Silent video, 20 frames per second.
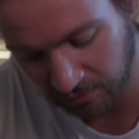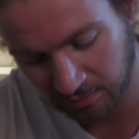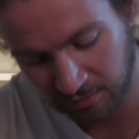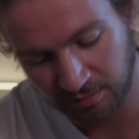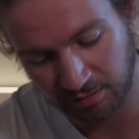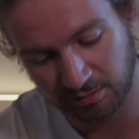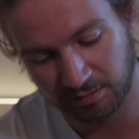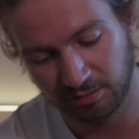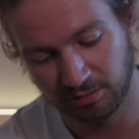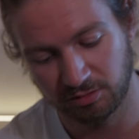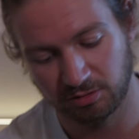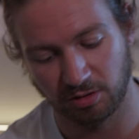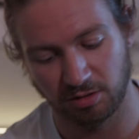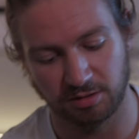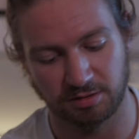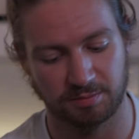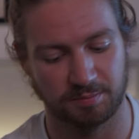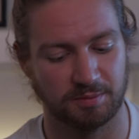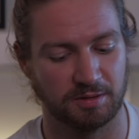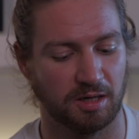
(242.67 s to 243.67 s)
they did
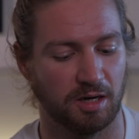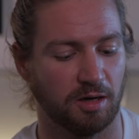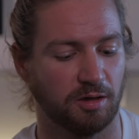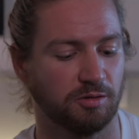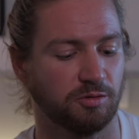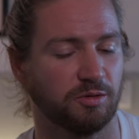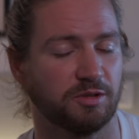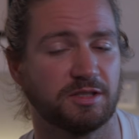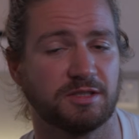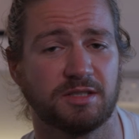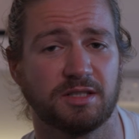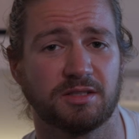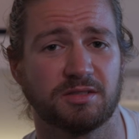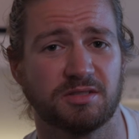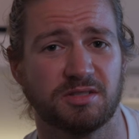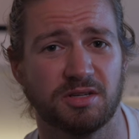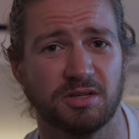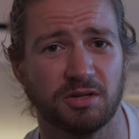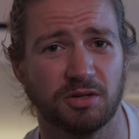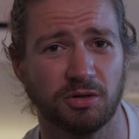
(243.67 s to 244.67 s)
cost me
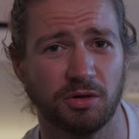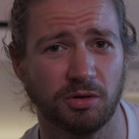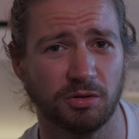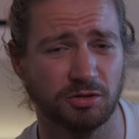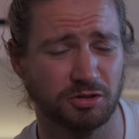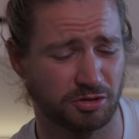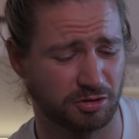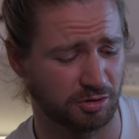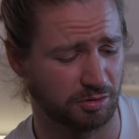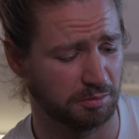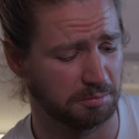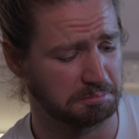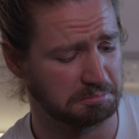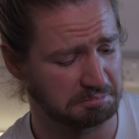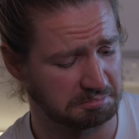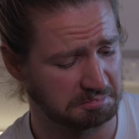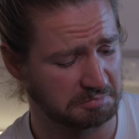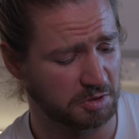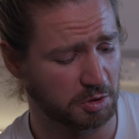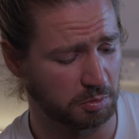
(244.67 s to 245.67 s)
160 euros, so
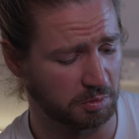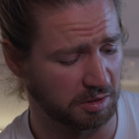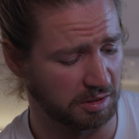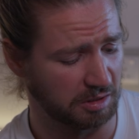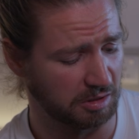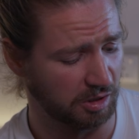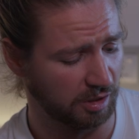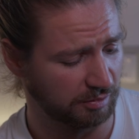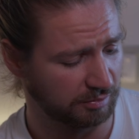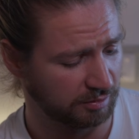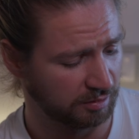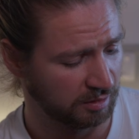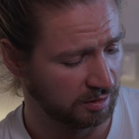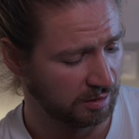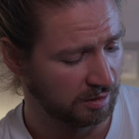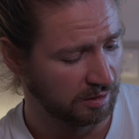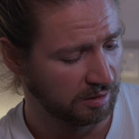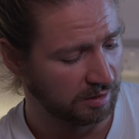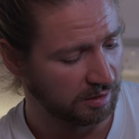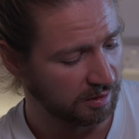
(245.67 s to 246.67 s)
quite a lot.
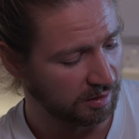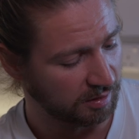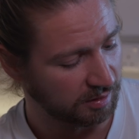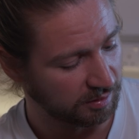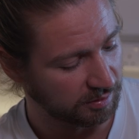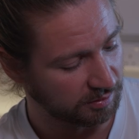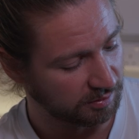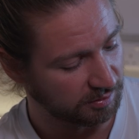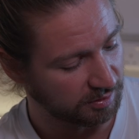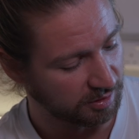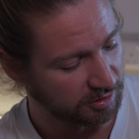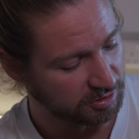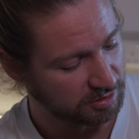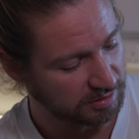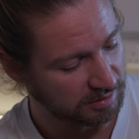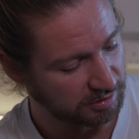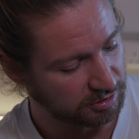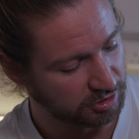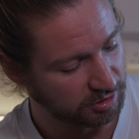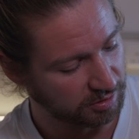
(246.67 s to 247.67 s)
And
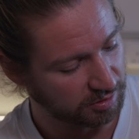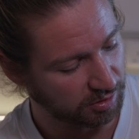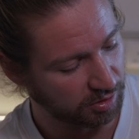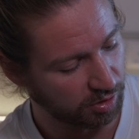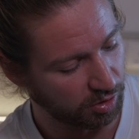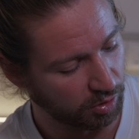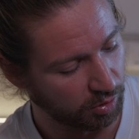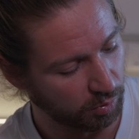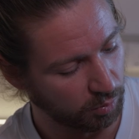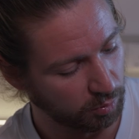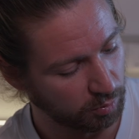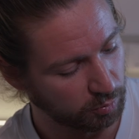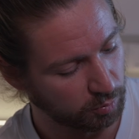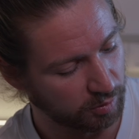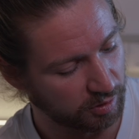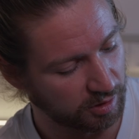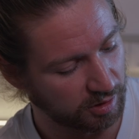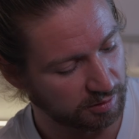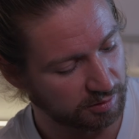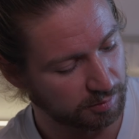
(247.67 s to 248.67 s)
there's legit a hole
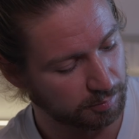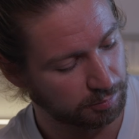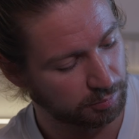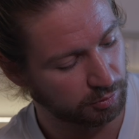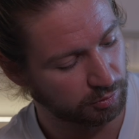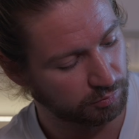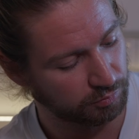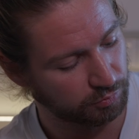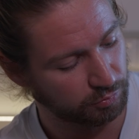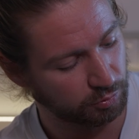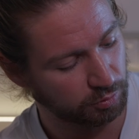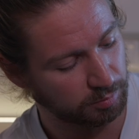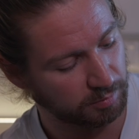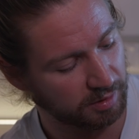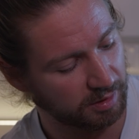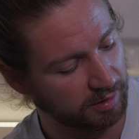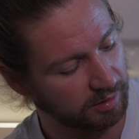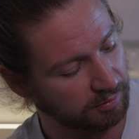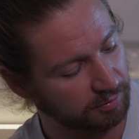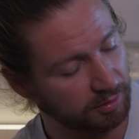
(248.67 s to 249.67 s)
where I can put through
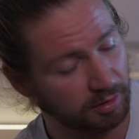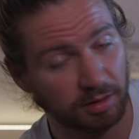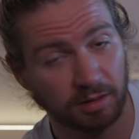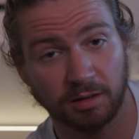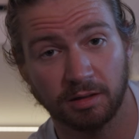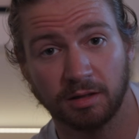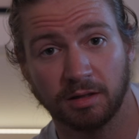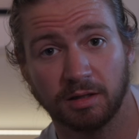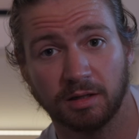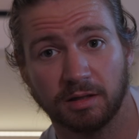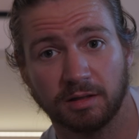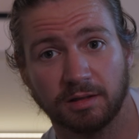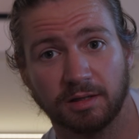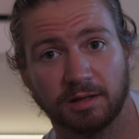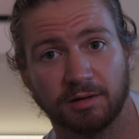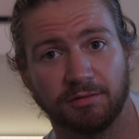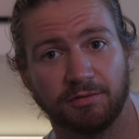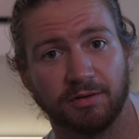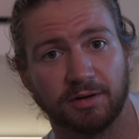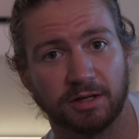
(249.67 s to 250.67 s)
my
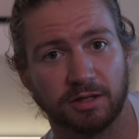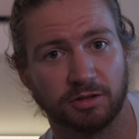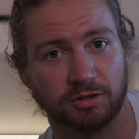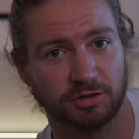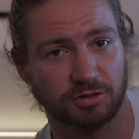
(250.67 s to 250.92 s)
little finger.